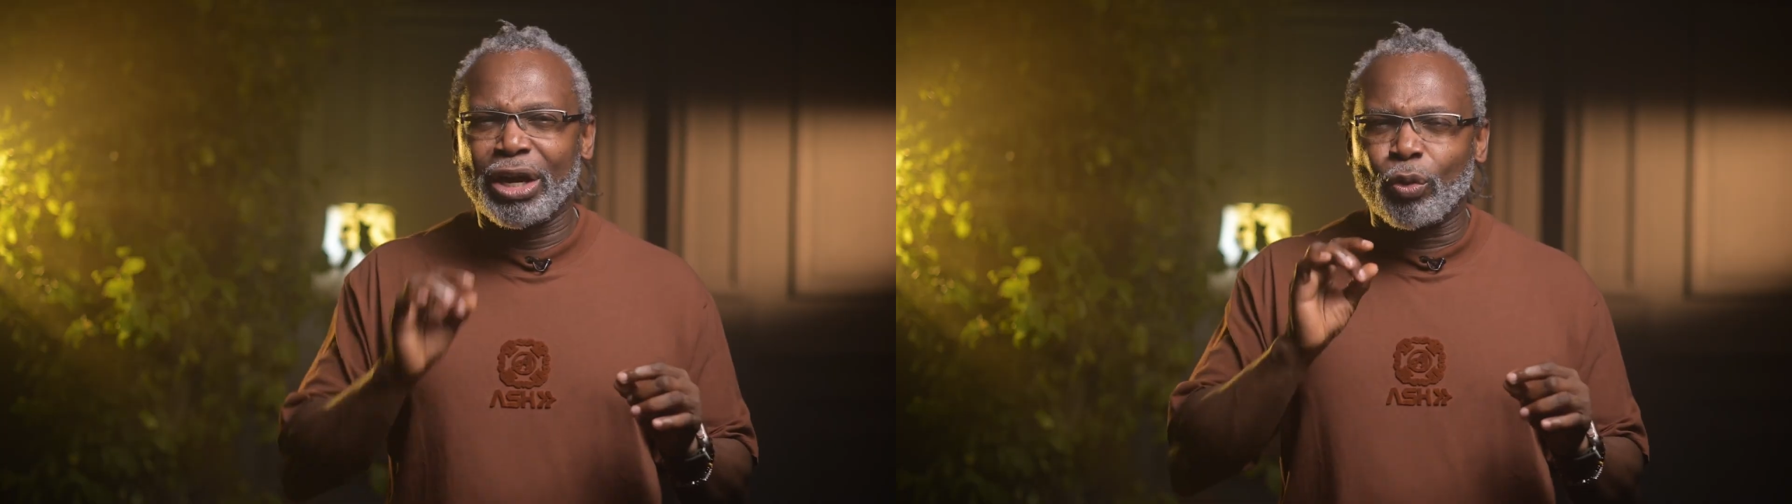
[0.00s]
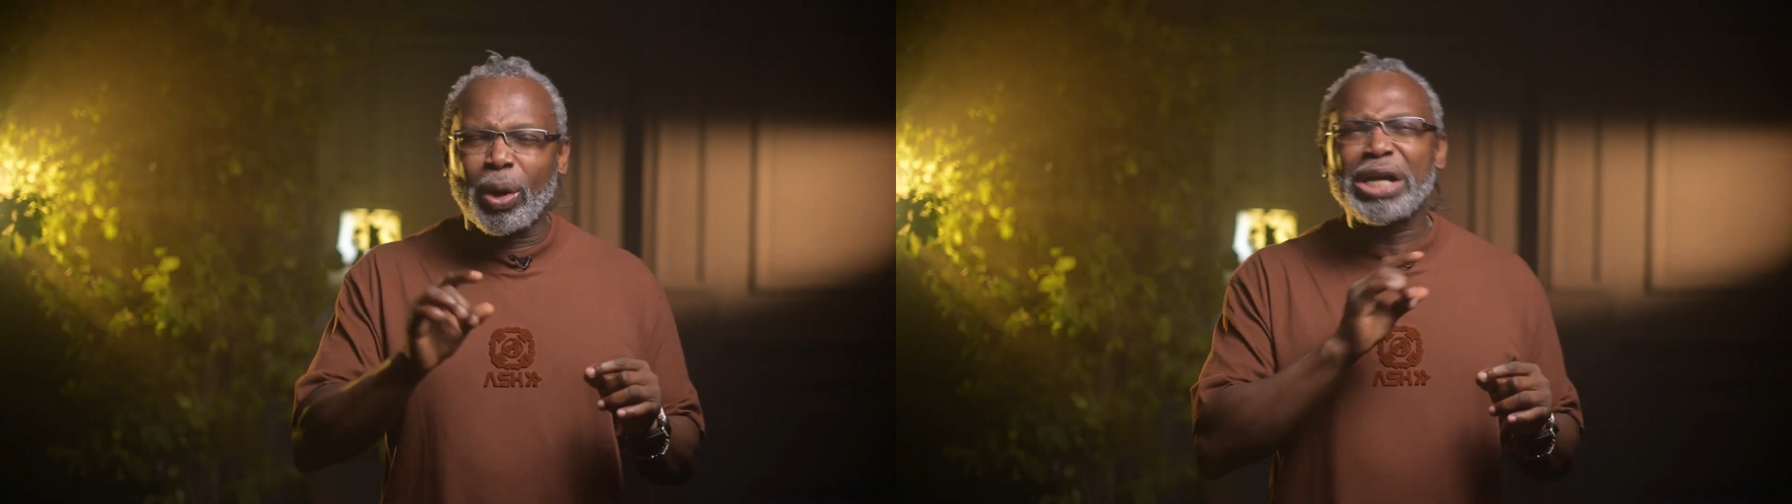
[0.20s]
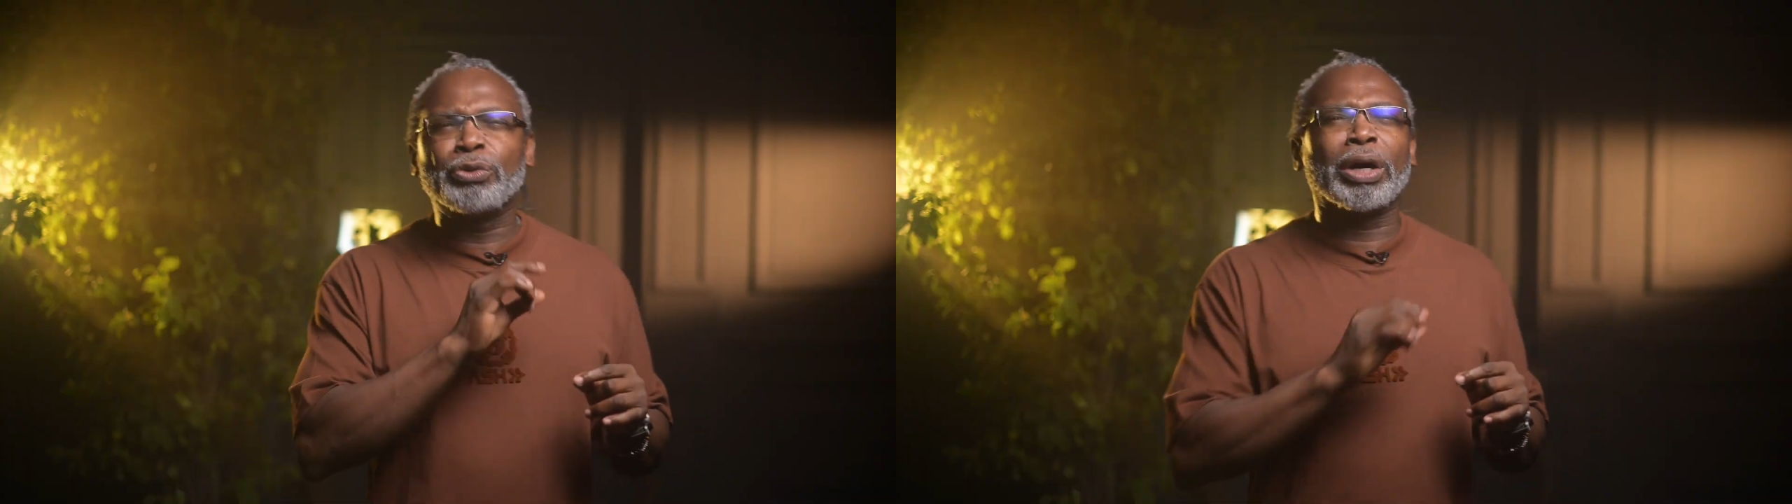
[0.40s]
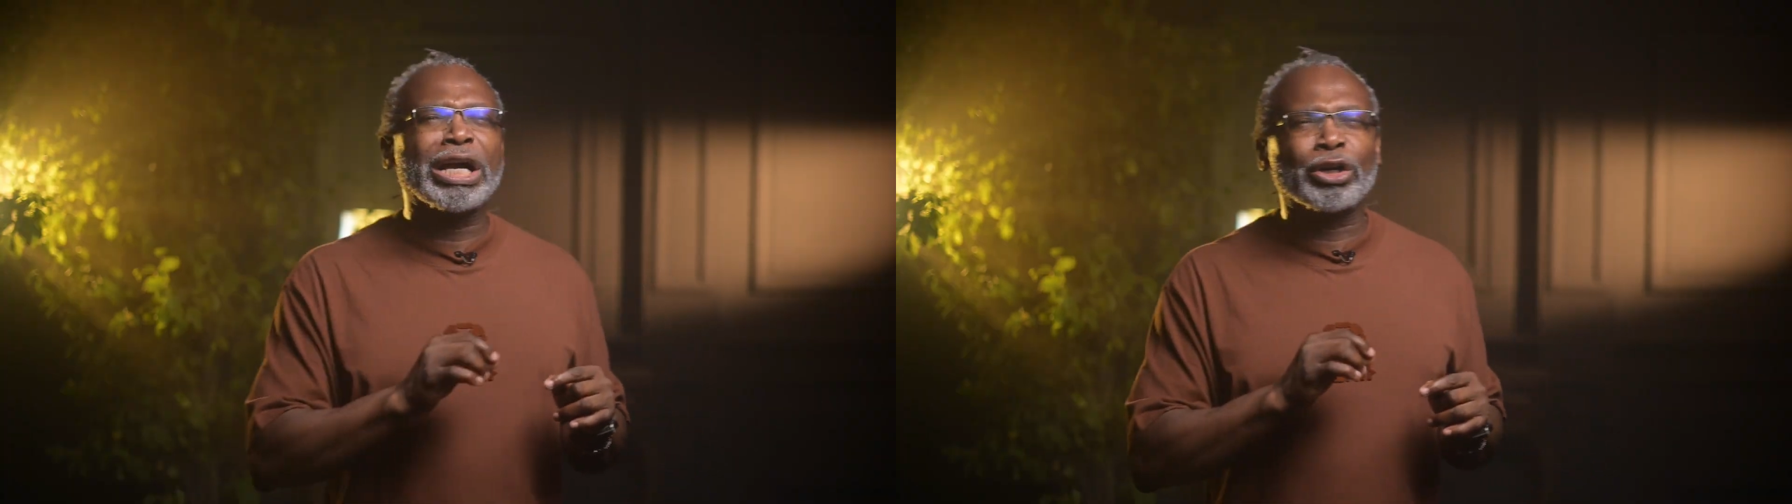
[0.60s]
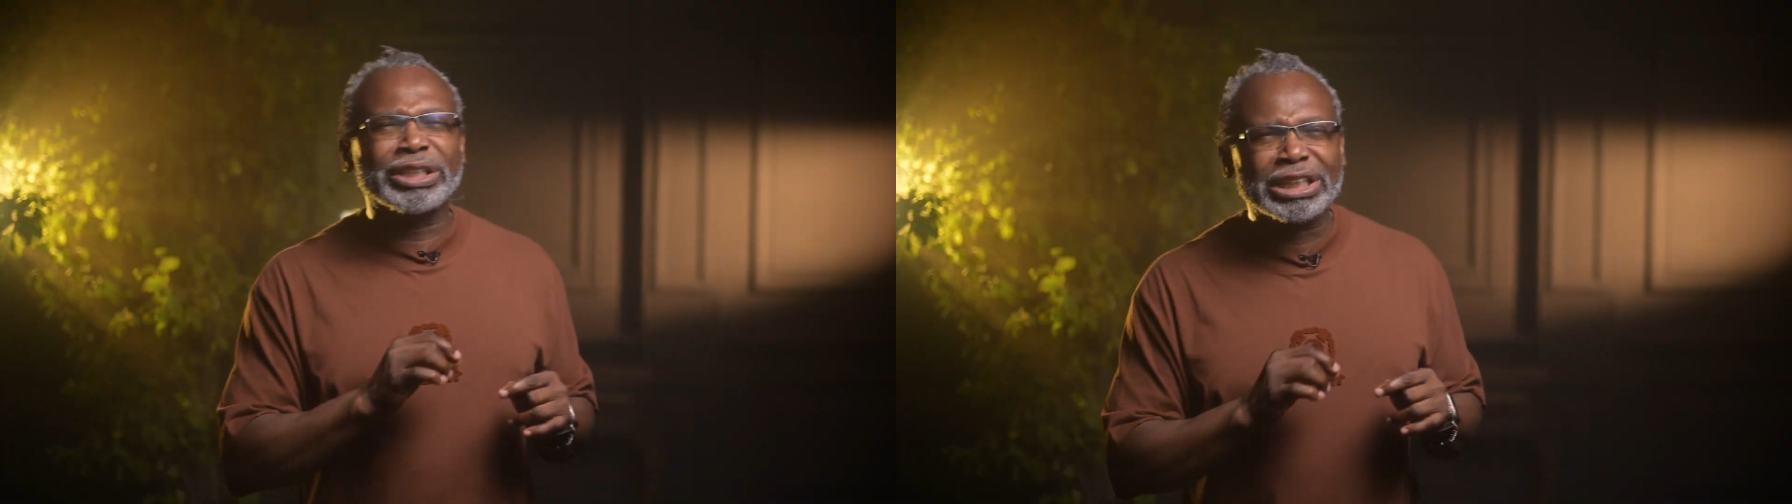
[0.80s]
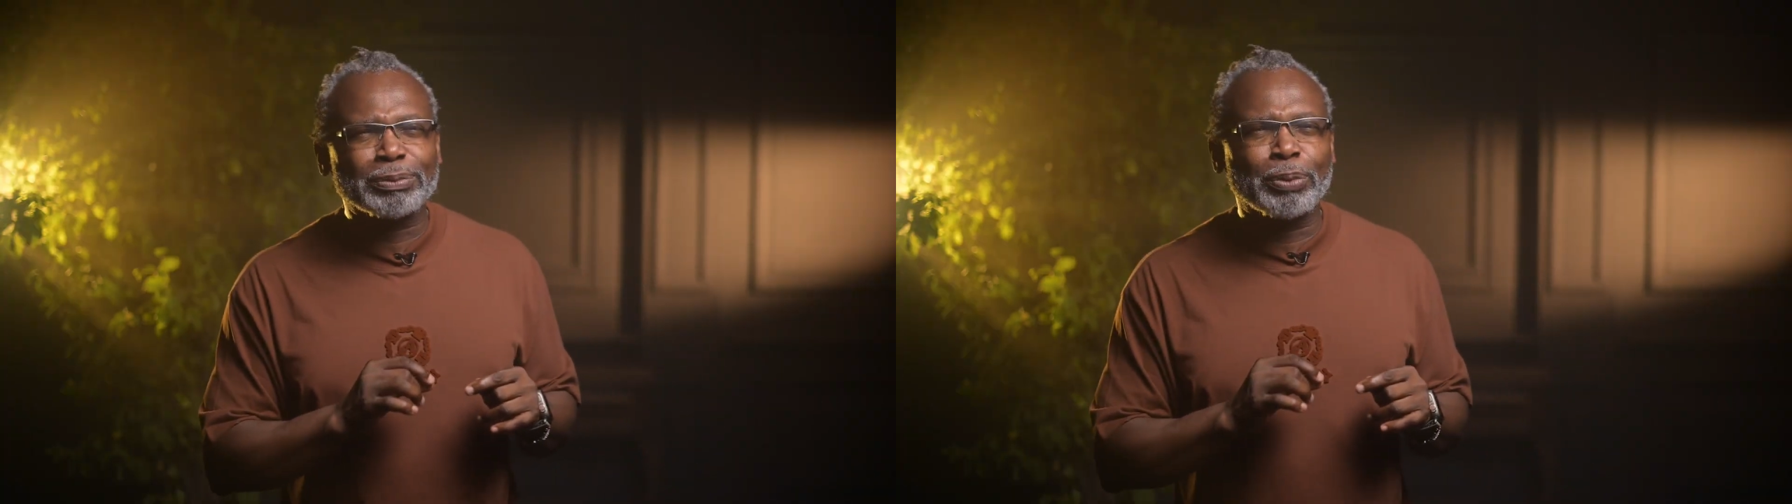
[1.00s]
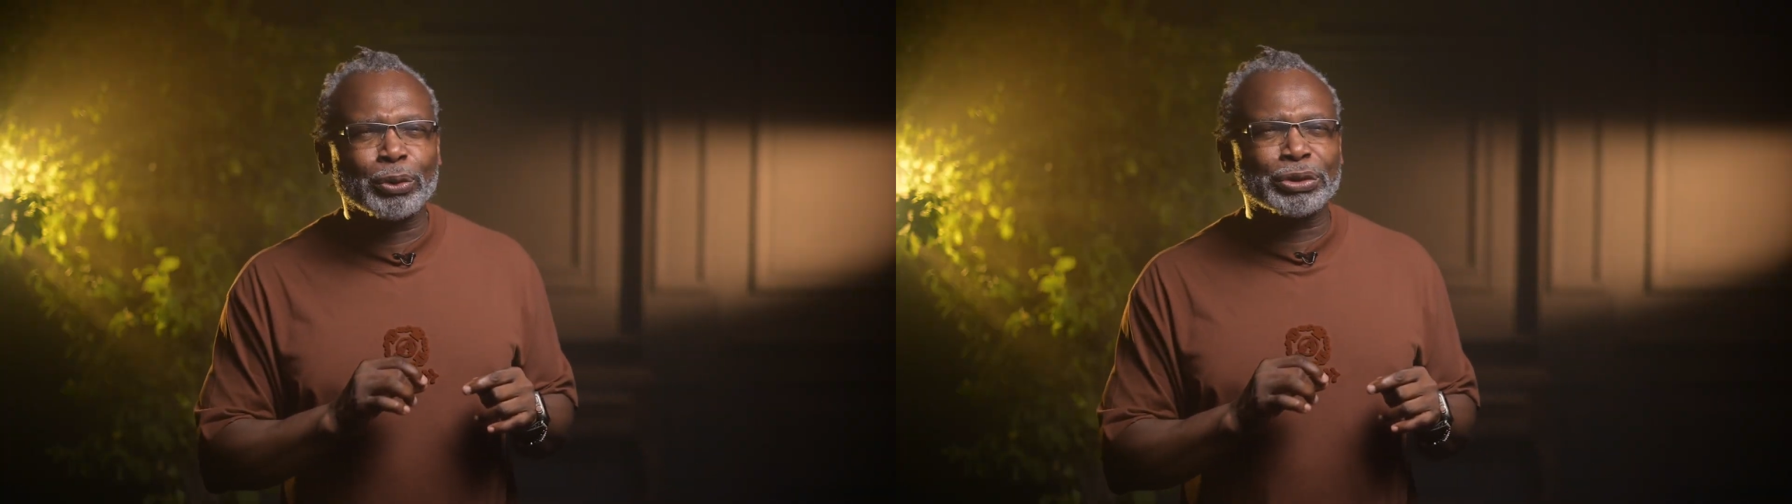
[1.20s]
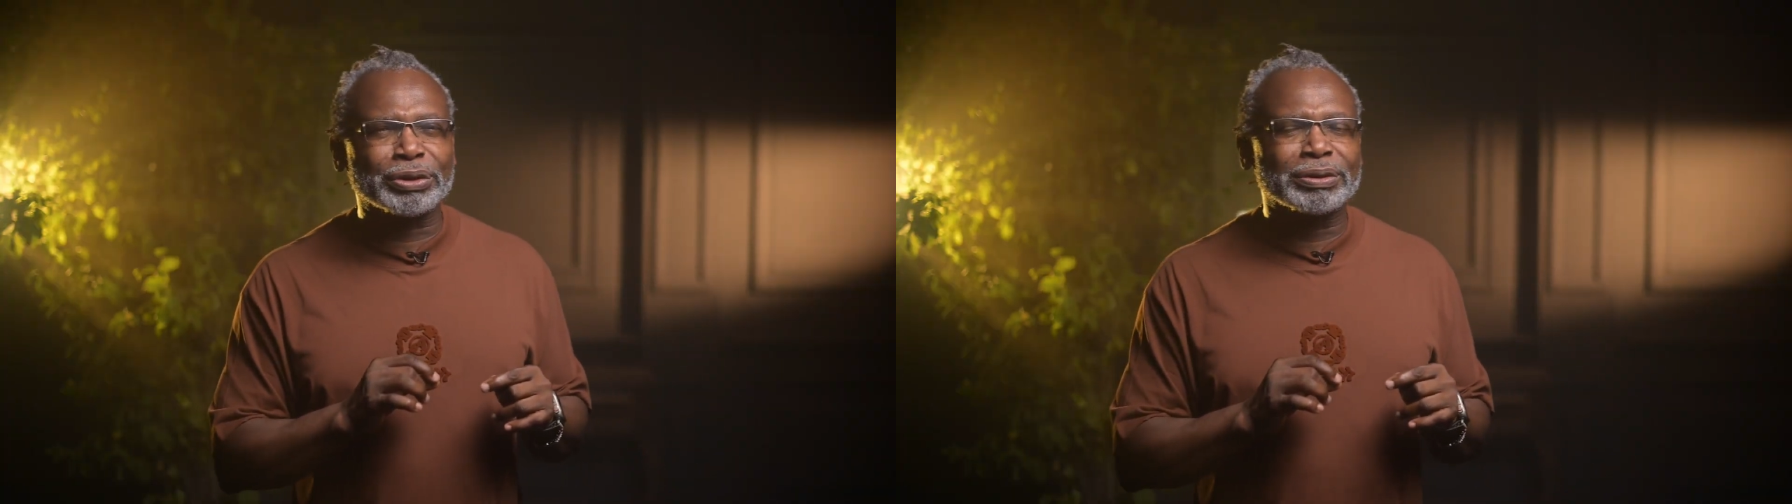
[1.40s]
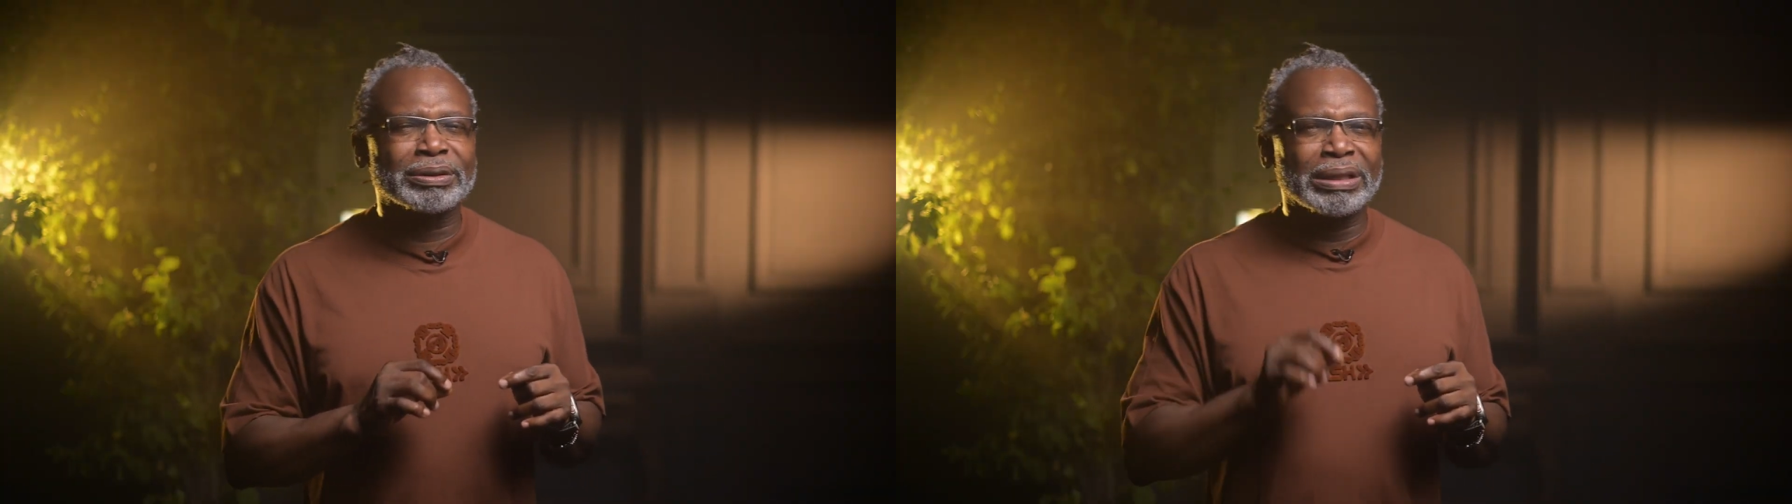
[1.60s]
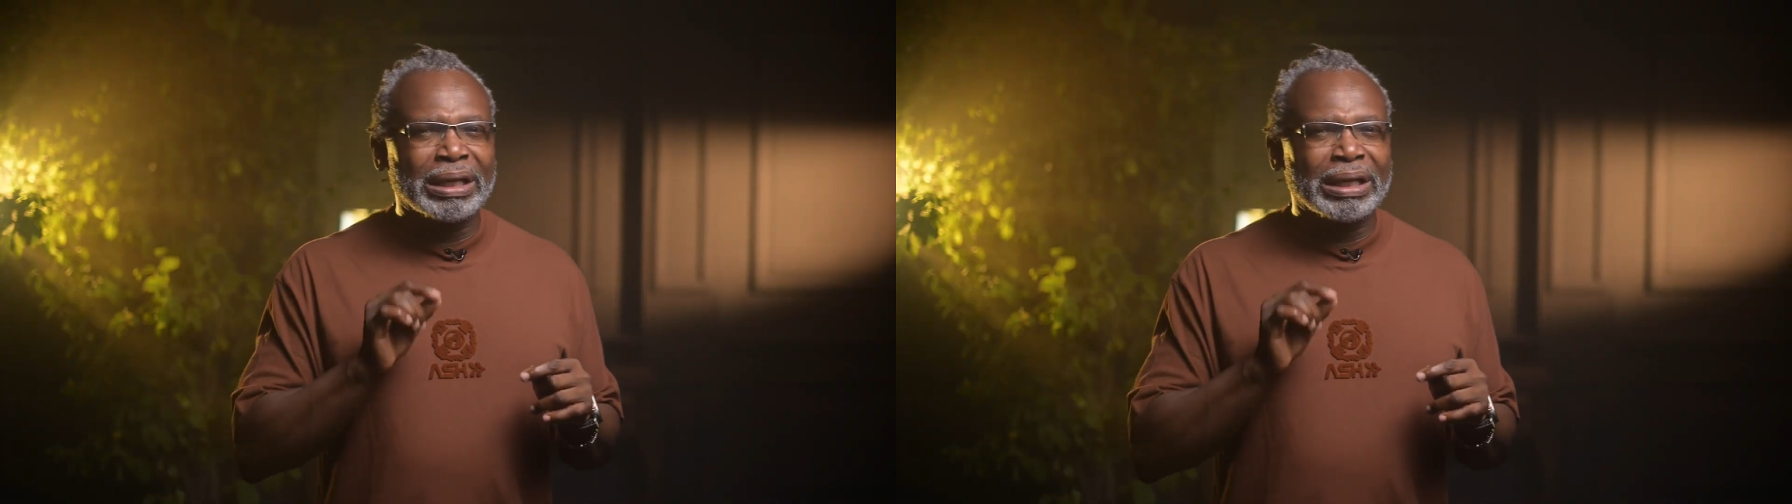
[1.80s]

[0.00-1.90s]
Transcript: Why do I underexpose